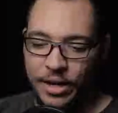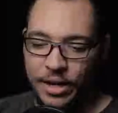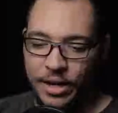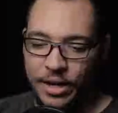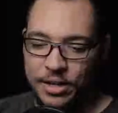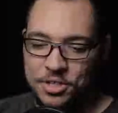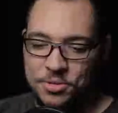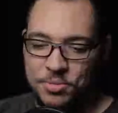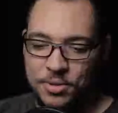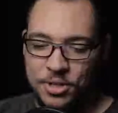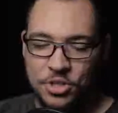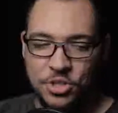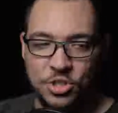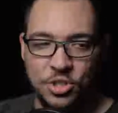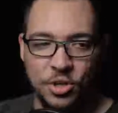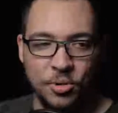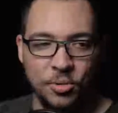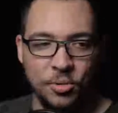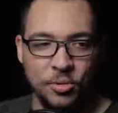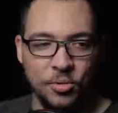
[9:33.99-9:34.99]
I just want to
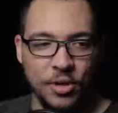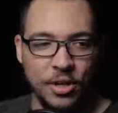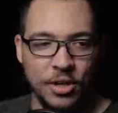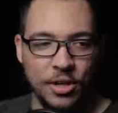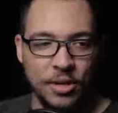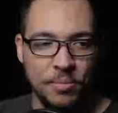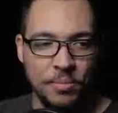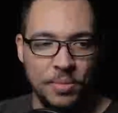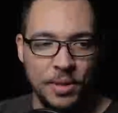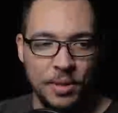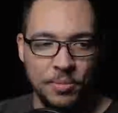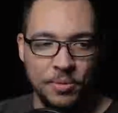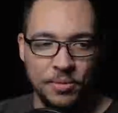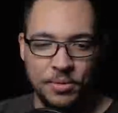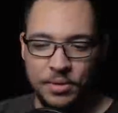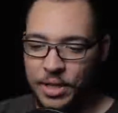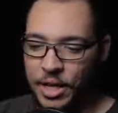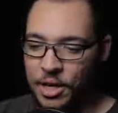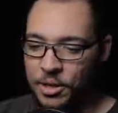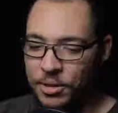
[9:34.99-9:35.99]
show
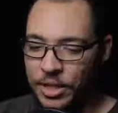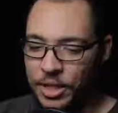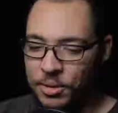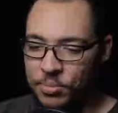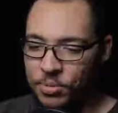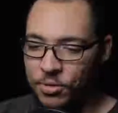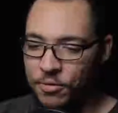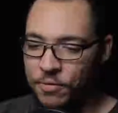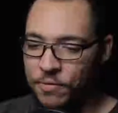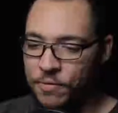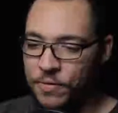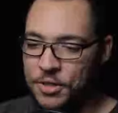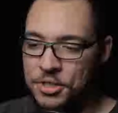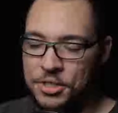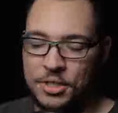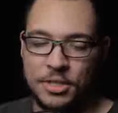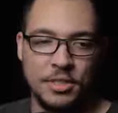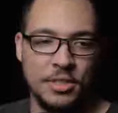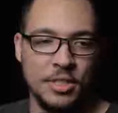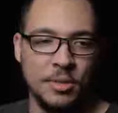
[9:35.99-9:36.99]
people how
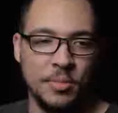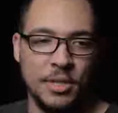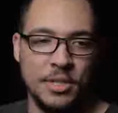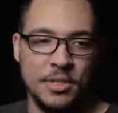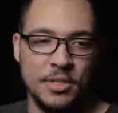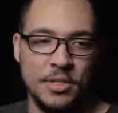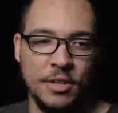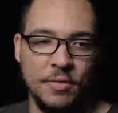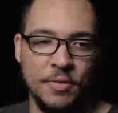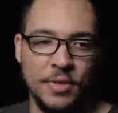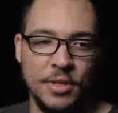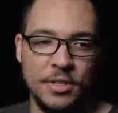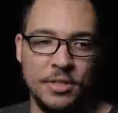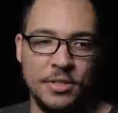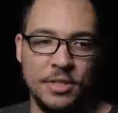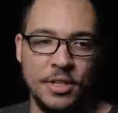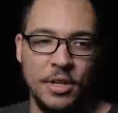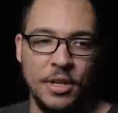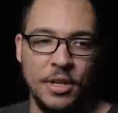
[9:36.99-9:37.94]
proficient some of this stuff is.